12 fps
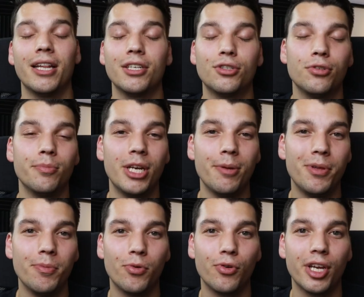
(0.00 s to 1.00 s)
I think too many
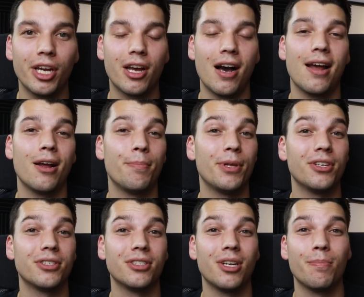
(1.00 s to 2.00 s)
people get caught up in
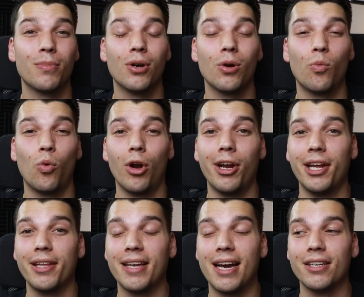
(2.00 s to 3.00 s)
this number
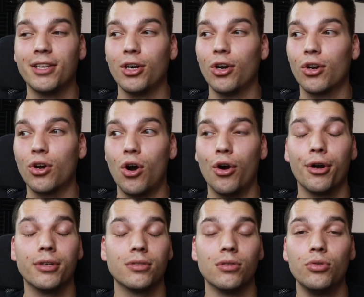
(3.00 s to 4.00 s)
worrying that their
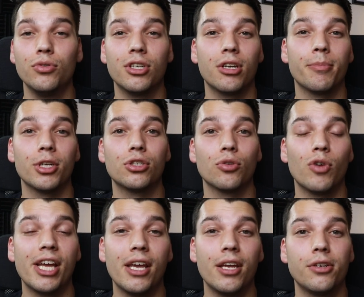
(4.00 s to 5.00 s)
car is losing a bunch of
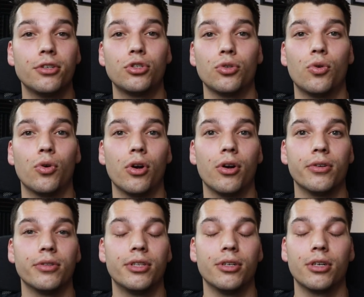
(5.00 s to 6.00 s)
range
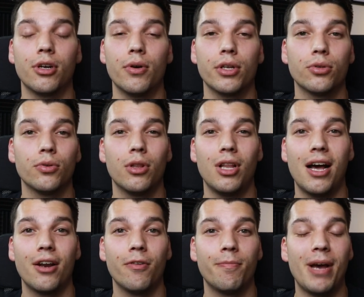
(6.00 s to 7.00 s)
or they're going through a
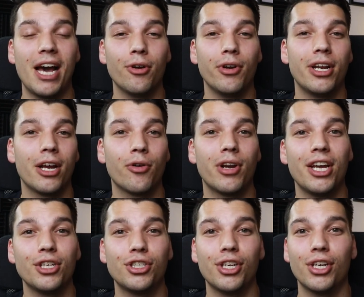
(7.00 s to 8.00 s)
lot of battery
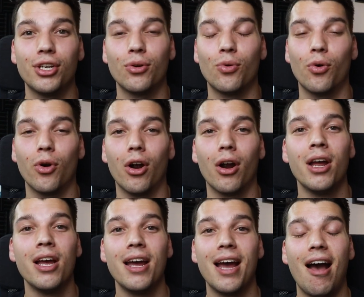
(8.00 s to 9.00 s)
degradation
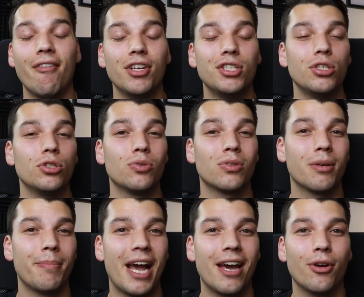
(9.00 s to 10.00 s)
or have issues with
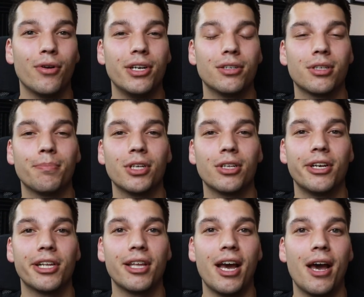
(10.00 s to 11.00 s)
the battery or something
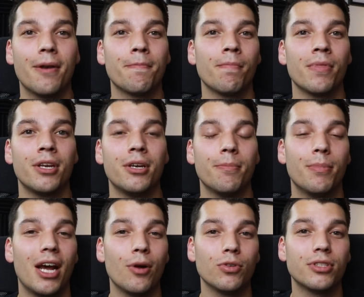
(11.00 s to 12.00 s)
like that.
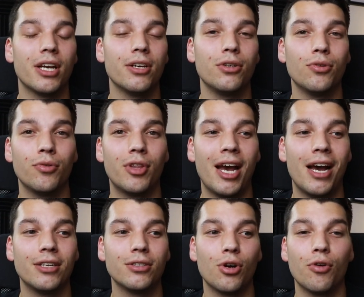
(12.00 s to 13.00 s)
But I will tell you
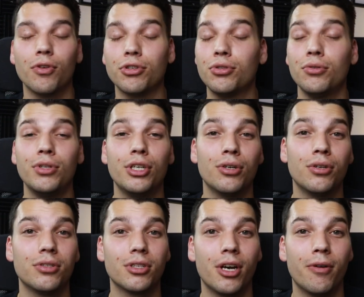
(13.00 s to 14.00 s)
that over two
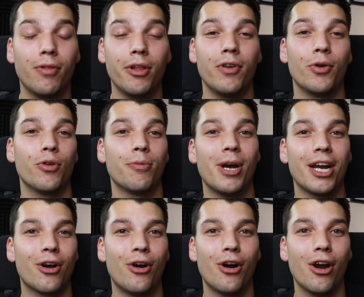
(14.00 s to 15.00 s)
years of living with my
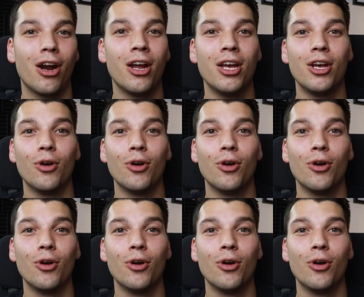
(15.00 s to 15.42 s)
car,